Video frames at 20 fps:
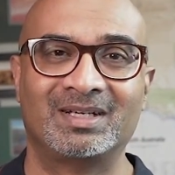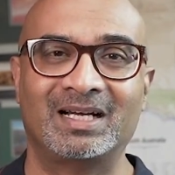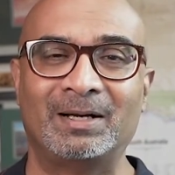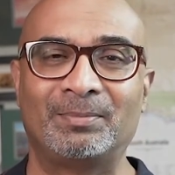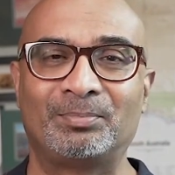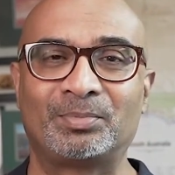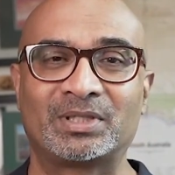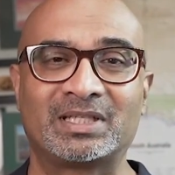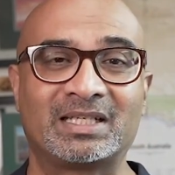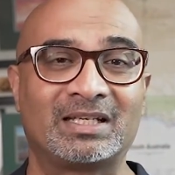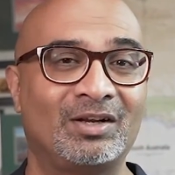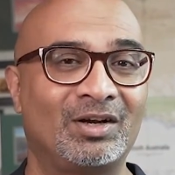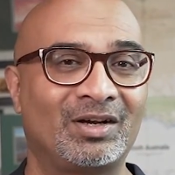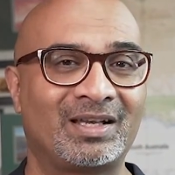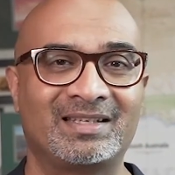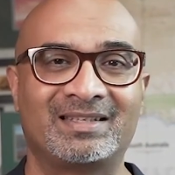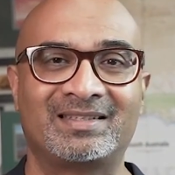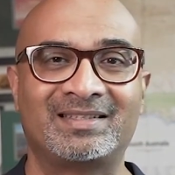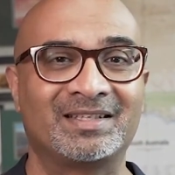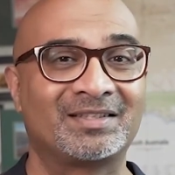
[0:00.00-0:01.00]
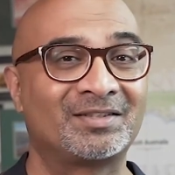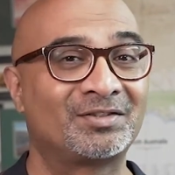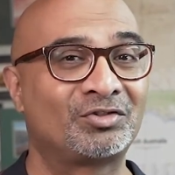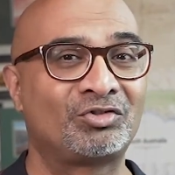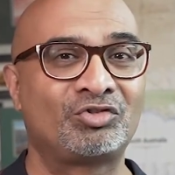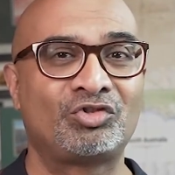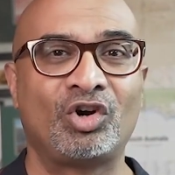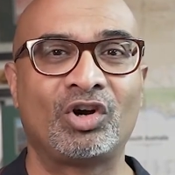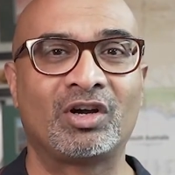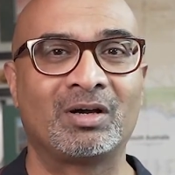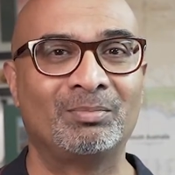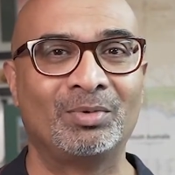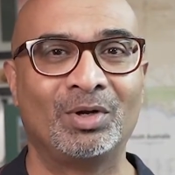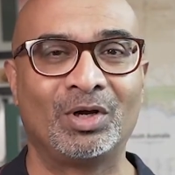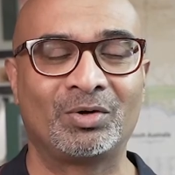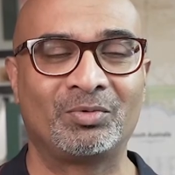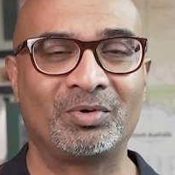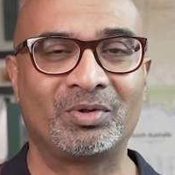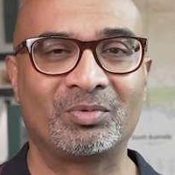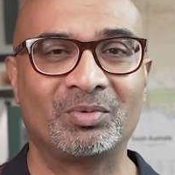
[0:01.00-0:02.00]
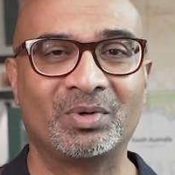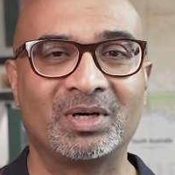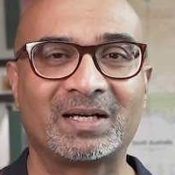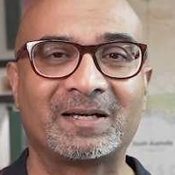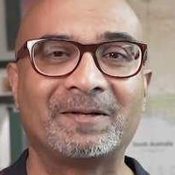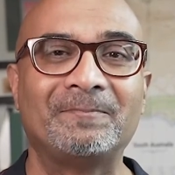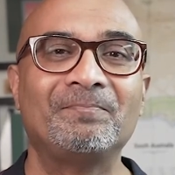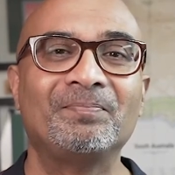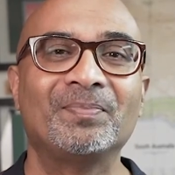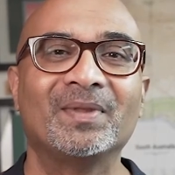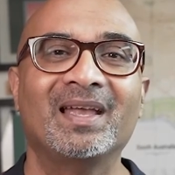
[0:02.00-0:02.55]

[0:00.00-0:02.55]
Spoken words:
Opposite lock is just chock-a-block with work.